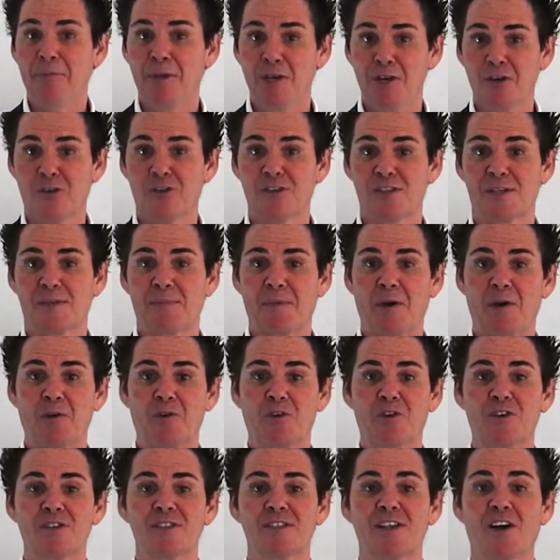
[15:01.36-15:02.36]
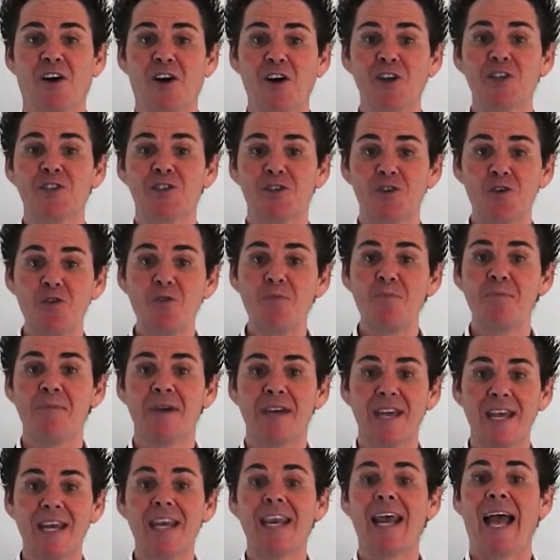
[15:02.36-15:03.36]
non-smokers, I do
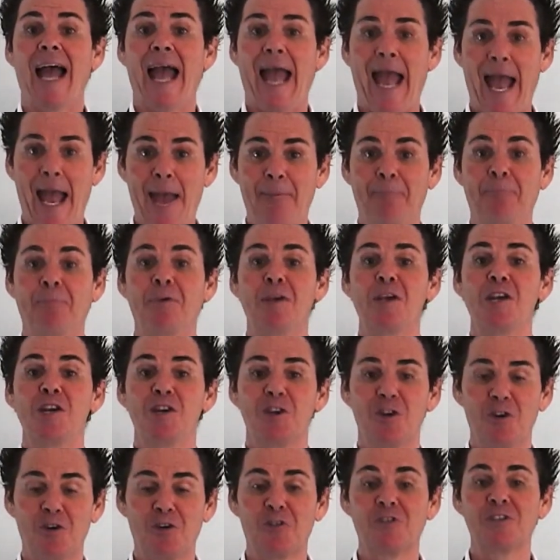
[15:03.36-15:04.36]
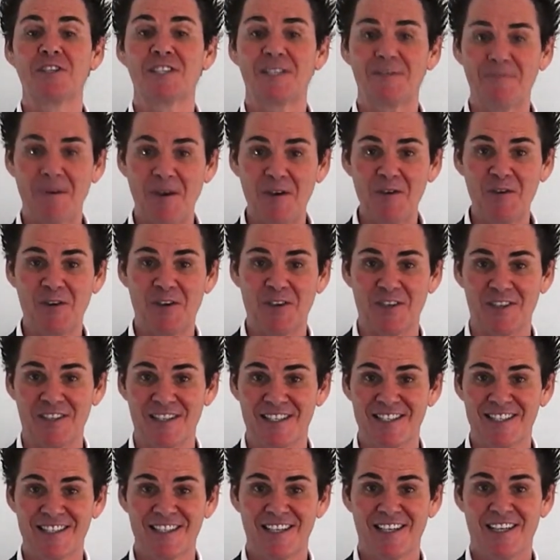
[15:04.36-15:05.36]
mean happy
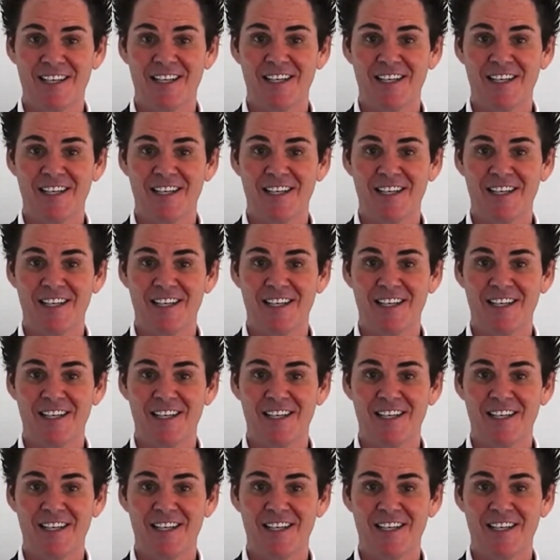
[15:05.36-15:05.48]
non-smokers.